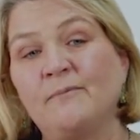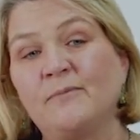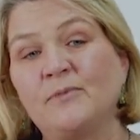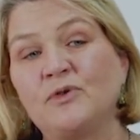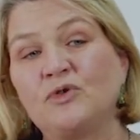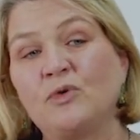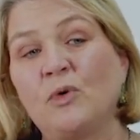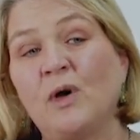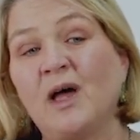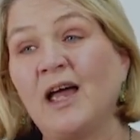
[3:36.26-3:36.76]

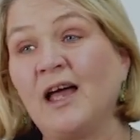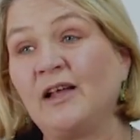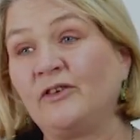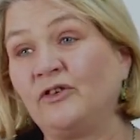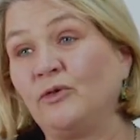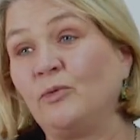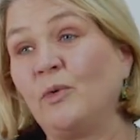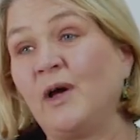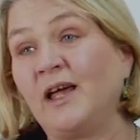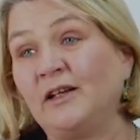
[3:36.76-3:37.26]
So I had
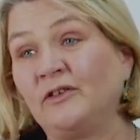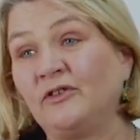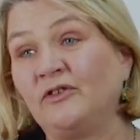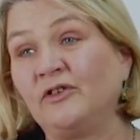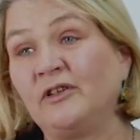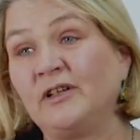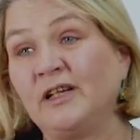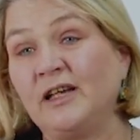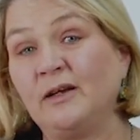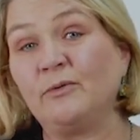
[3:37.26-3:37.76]
to wait
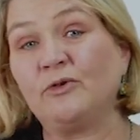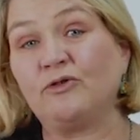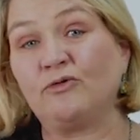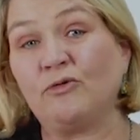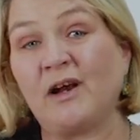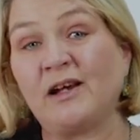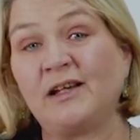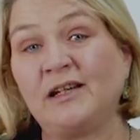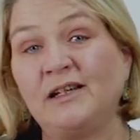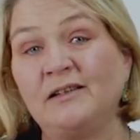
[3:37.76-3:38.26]
until he was
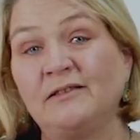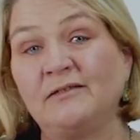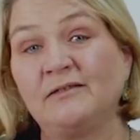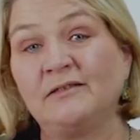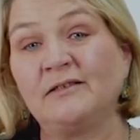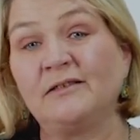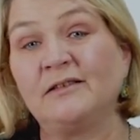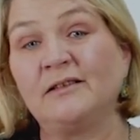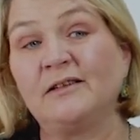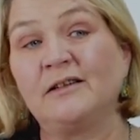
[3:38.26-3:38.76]
ready
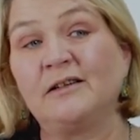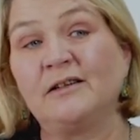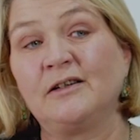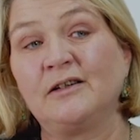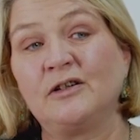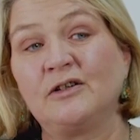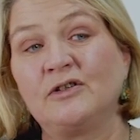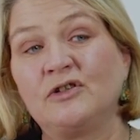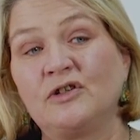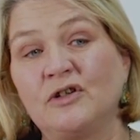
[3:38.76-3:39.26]

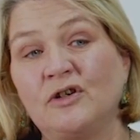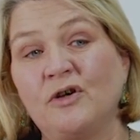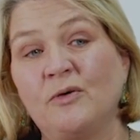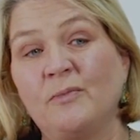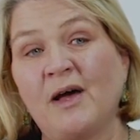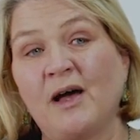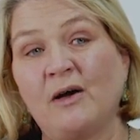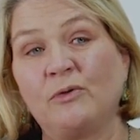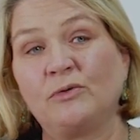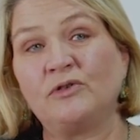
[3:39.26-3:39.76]
to
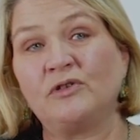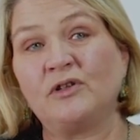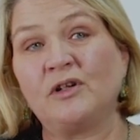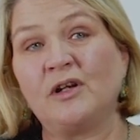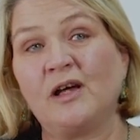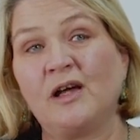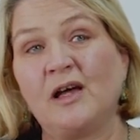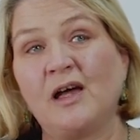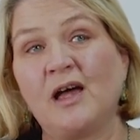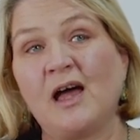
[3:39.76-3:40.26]
come out,
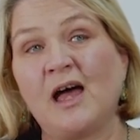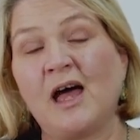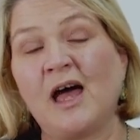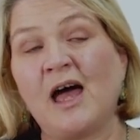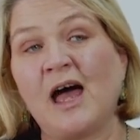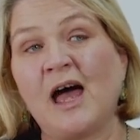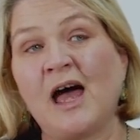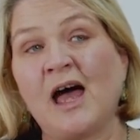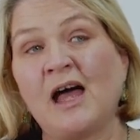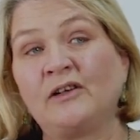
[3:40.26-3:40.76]

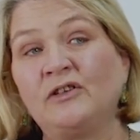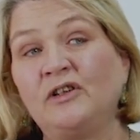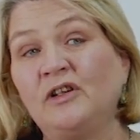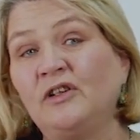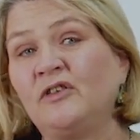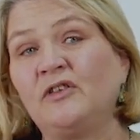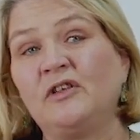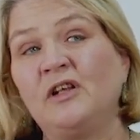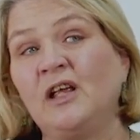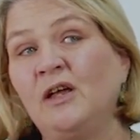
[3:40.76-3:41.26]
and
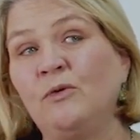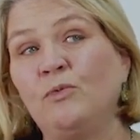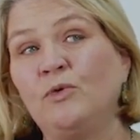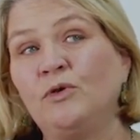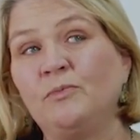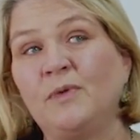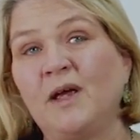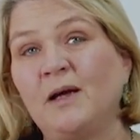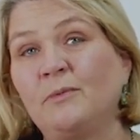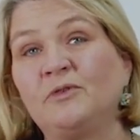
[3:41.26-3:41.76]
he
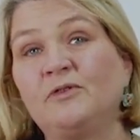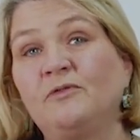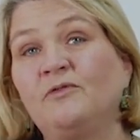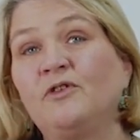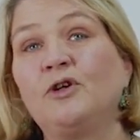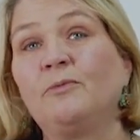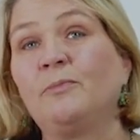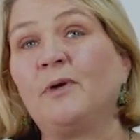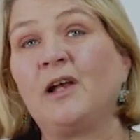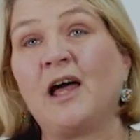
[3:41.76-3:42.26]
wouldn't be able to
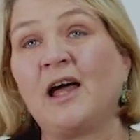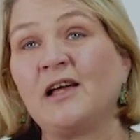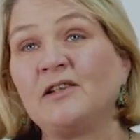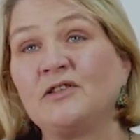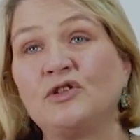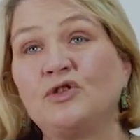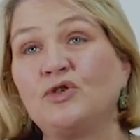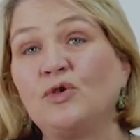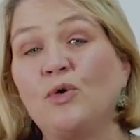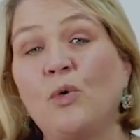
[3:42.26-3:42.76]

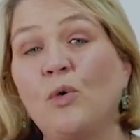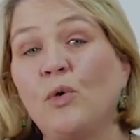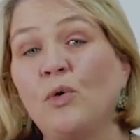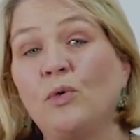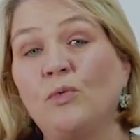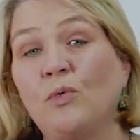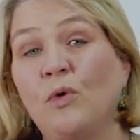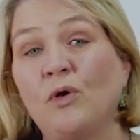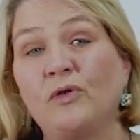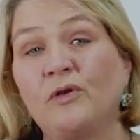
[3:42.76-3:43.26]
verbalise at
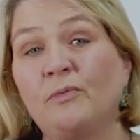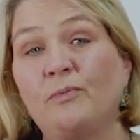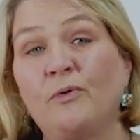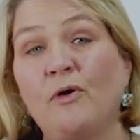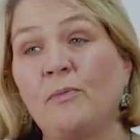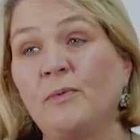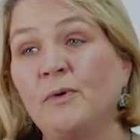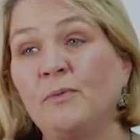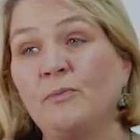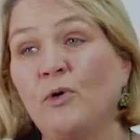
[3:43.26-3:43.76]
all what the
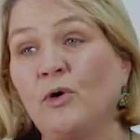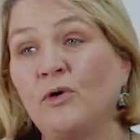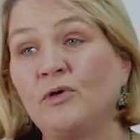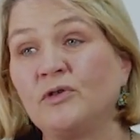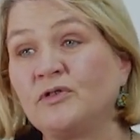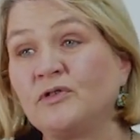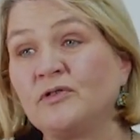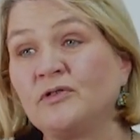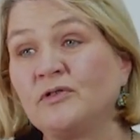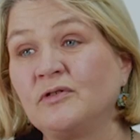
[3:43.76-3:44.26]
problem
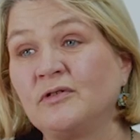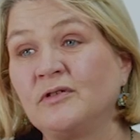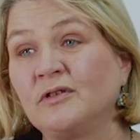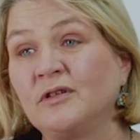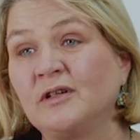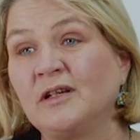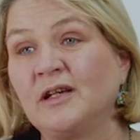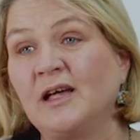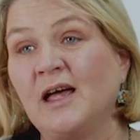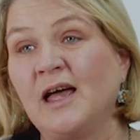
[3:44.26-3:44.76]
was.
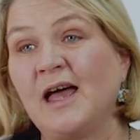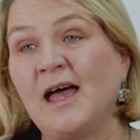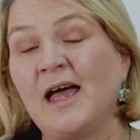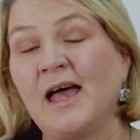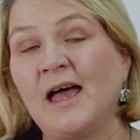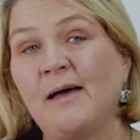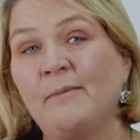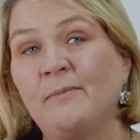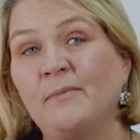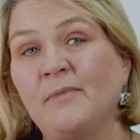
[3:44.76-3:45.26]

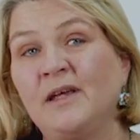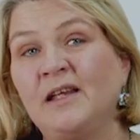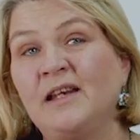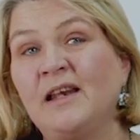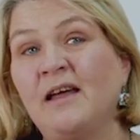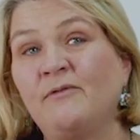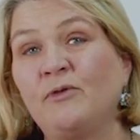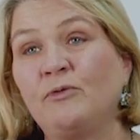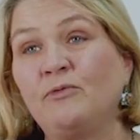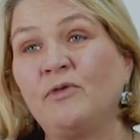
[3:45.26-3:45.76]
He
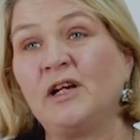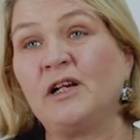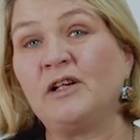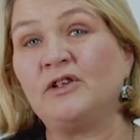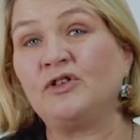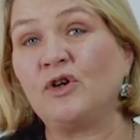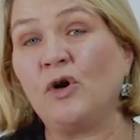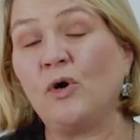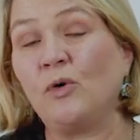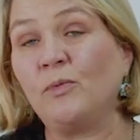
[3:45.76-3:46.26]
never
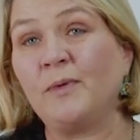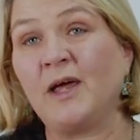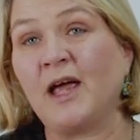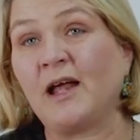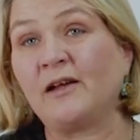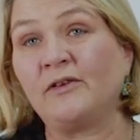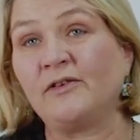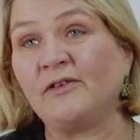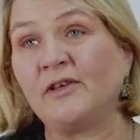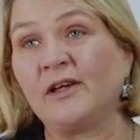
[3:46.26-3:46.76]
really told me
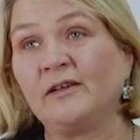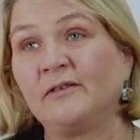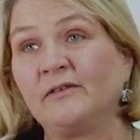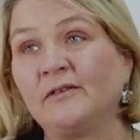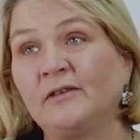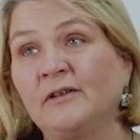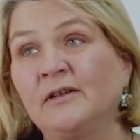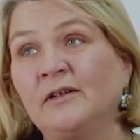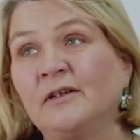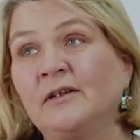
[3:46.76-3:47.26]

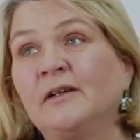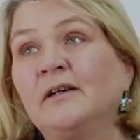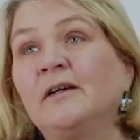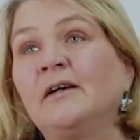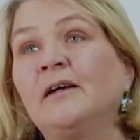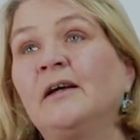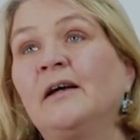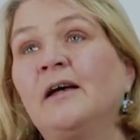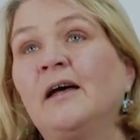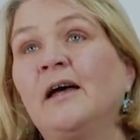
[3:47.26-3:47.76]
anything,
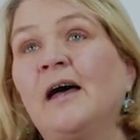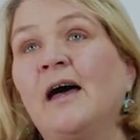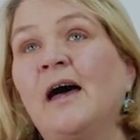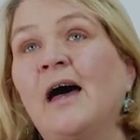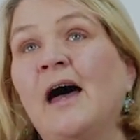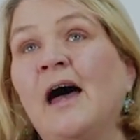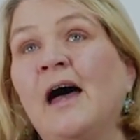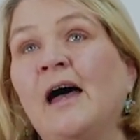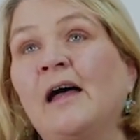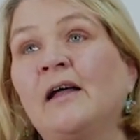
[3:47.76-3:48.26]

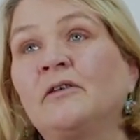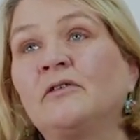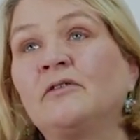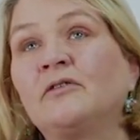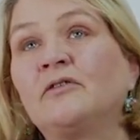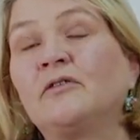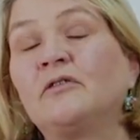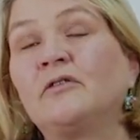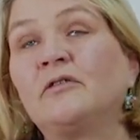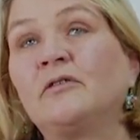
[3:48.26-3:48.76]

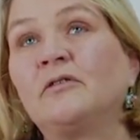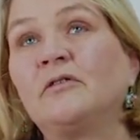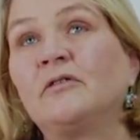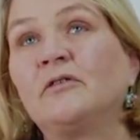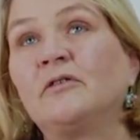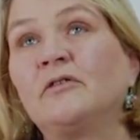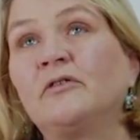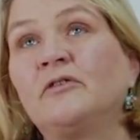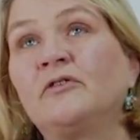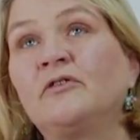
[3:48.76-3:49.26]
and
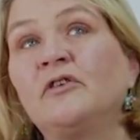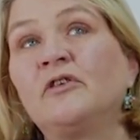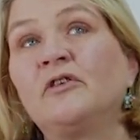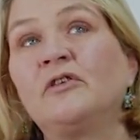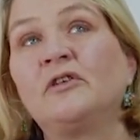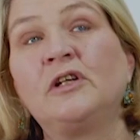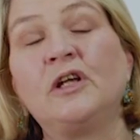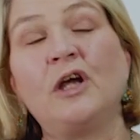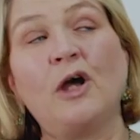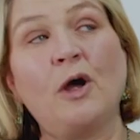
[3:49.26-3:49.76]

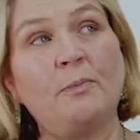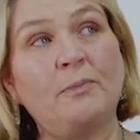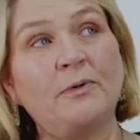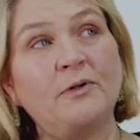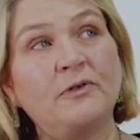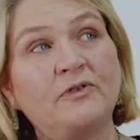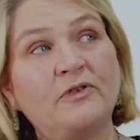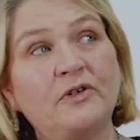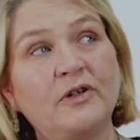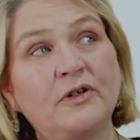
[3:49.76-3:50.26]
certainly up
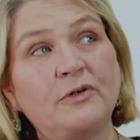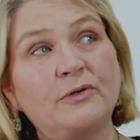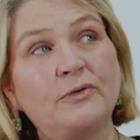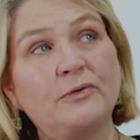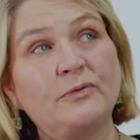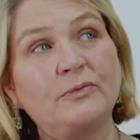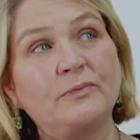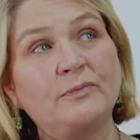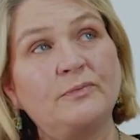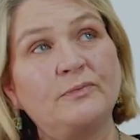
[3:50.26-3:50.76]

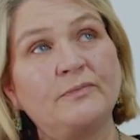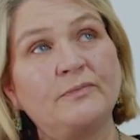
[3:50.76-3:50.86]
until,